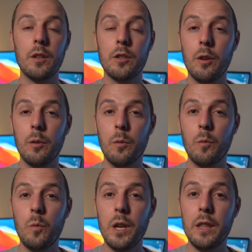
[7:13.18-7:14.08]
So,
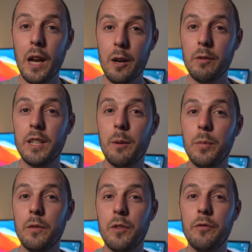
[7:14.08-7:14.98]
with our
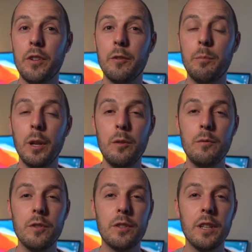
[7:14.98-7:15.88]
example of the fear of balloons,